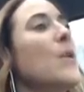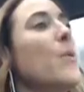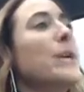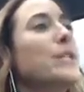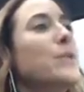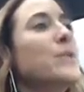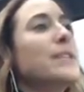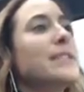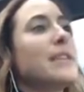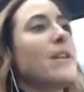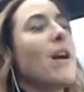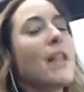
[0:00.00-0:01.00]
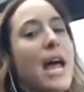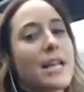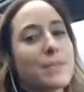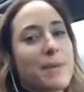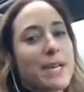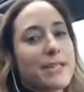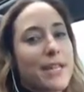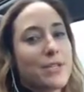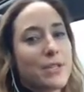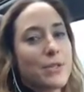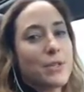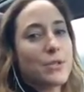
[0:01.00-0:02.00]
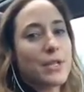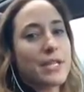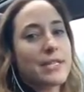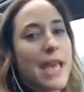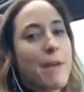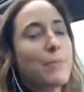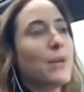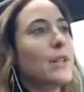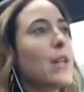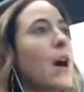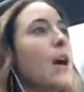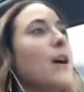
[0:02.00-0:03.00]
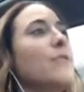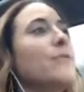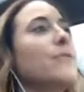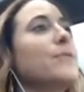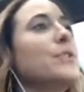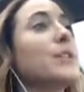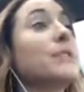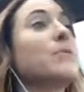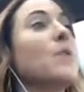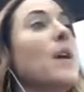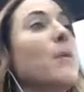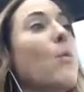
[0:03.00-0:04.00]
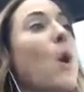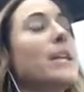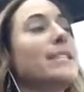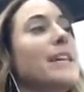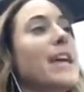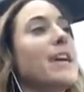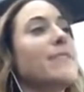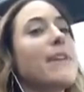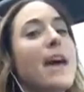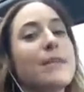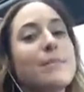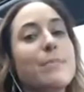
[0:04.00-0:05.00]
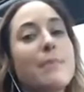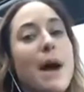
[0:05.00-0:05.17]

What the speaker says: we do this in all aspects. I just used an example of just a one-day event.